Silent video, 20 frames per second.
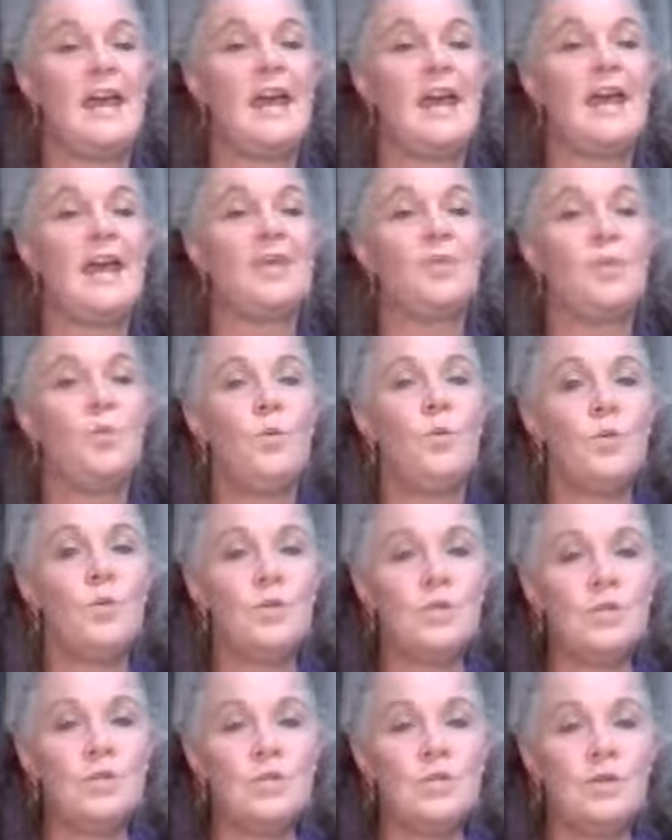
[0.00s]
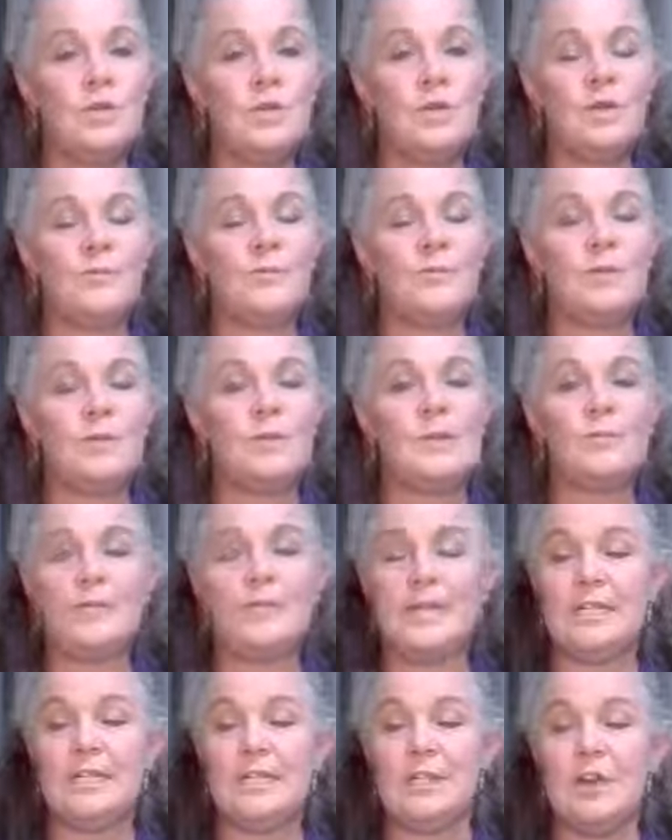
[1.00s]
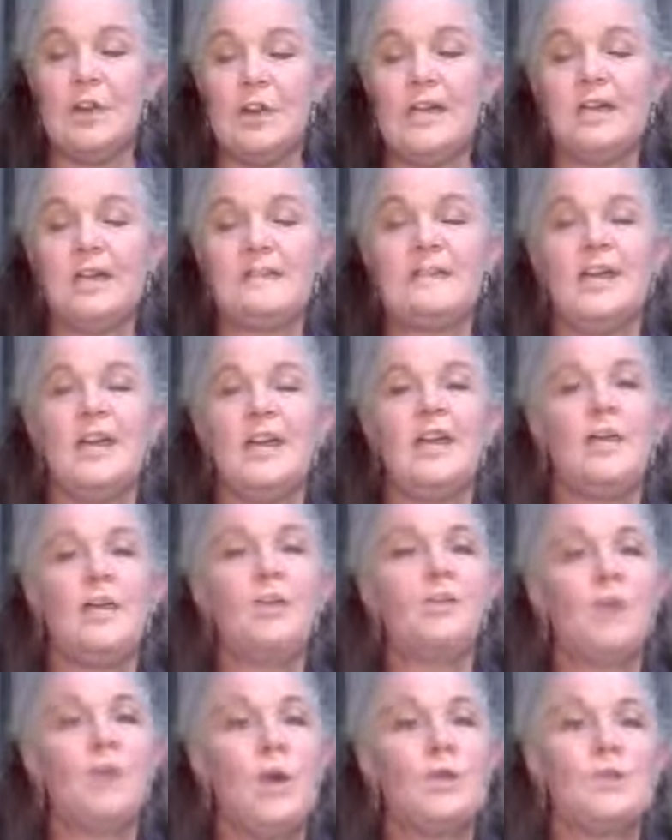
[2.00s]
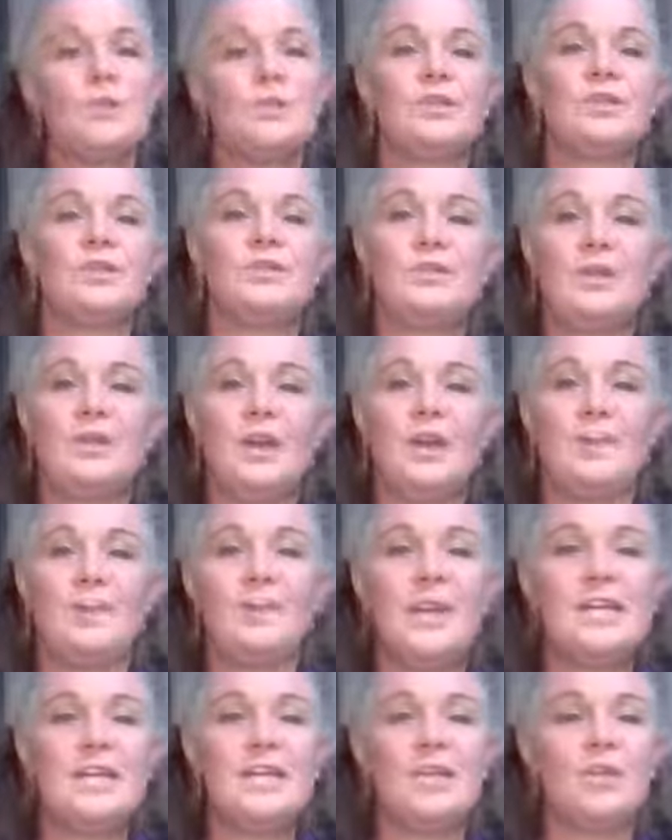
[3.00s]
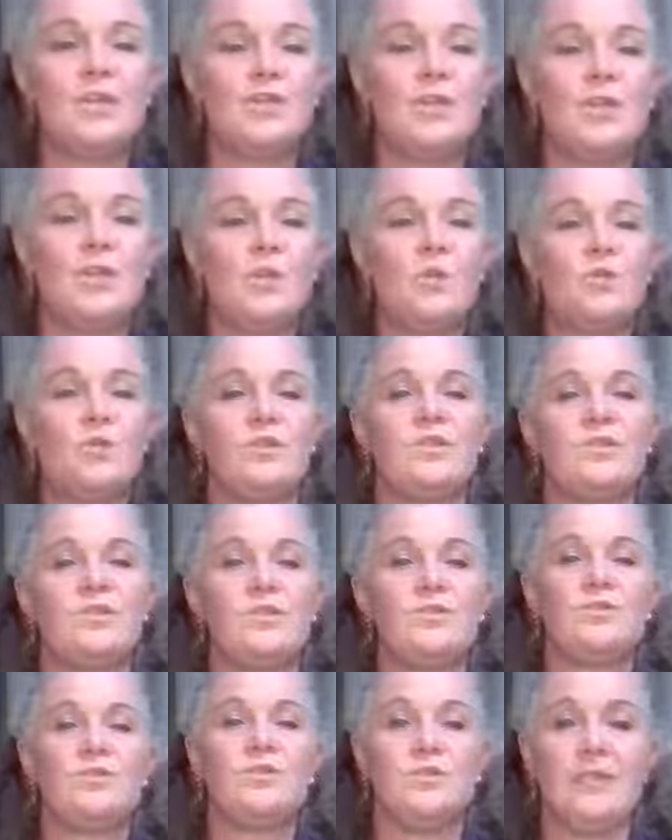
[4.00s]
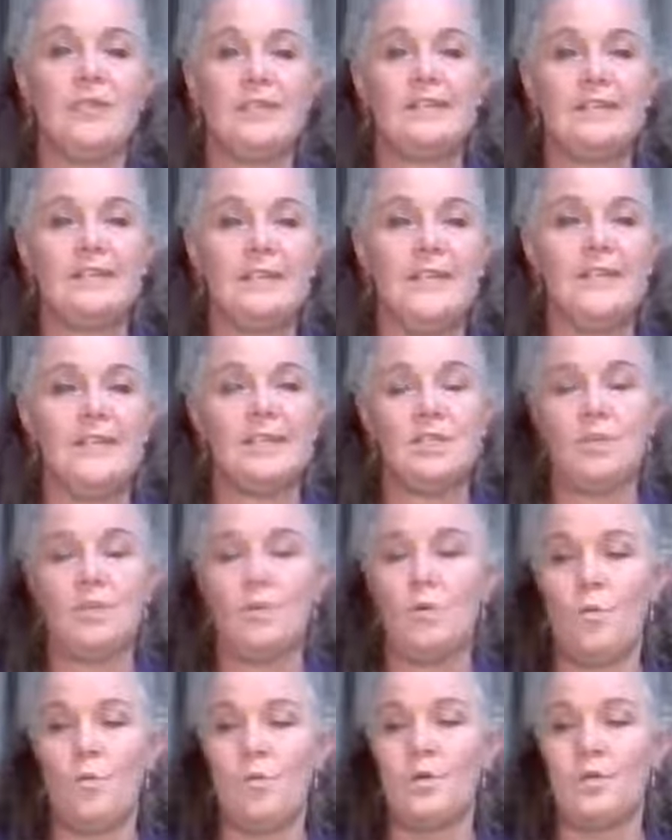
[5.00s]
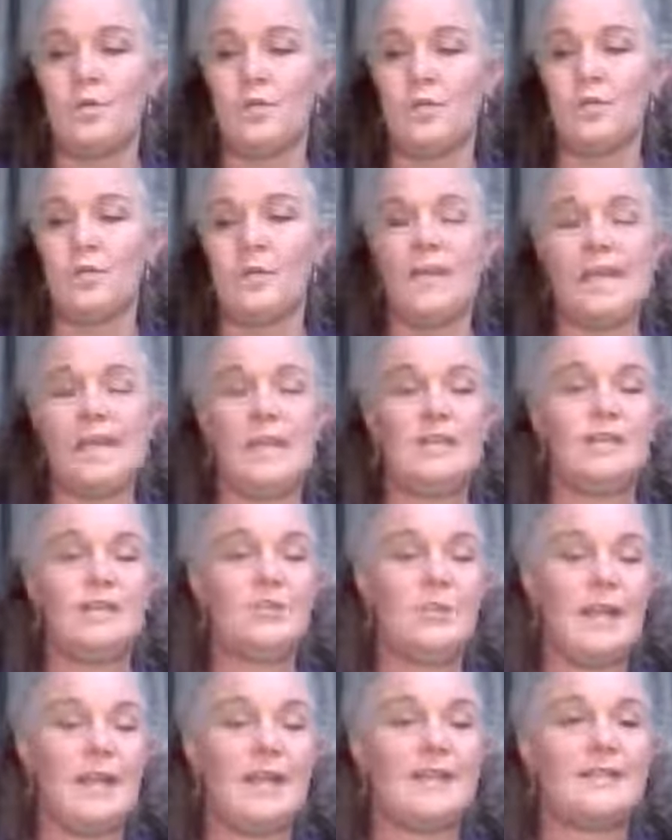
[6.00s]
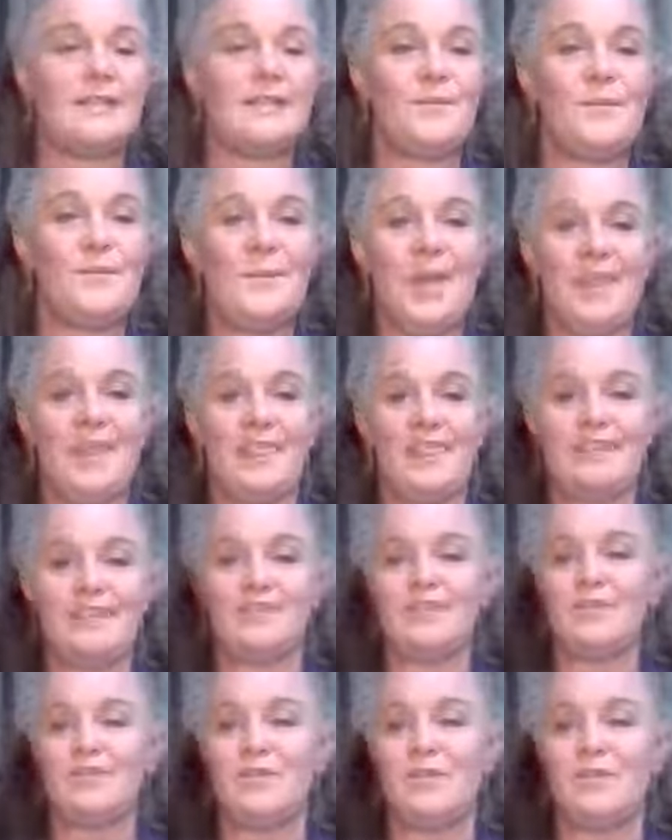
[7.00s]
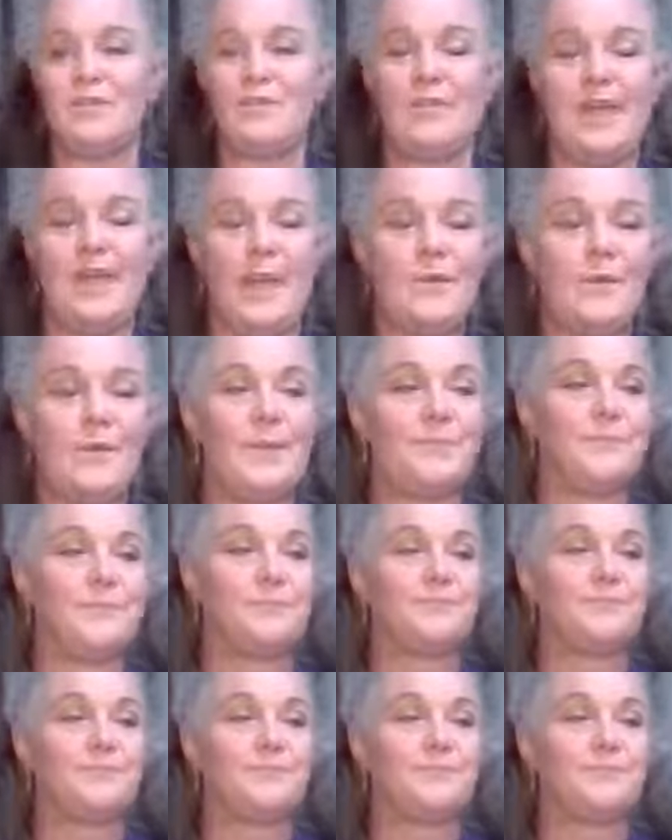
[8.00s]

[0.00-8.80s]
and you want to do one with Lepidolite, don't make it with your crystal directly in the water. Do an indirect method for that one.